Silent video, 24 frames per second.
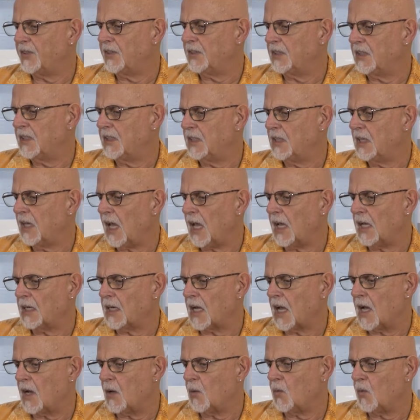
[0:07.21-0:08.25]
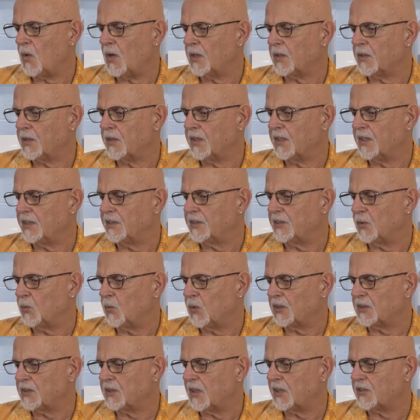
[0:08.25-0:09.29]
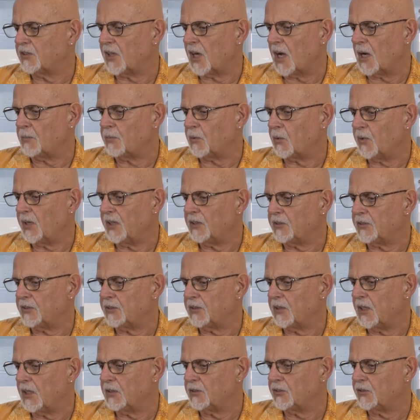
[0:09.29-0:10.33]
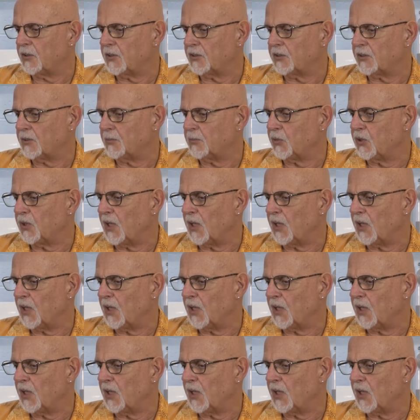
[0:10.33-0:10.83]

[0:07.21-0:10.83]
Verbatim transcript: tea, and hot water. Easy one-touch operation. Adjustable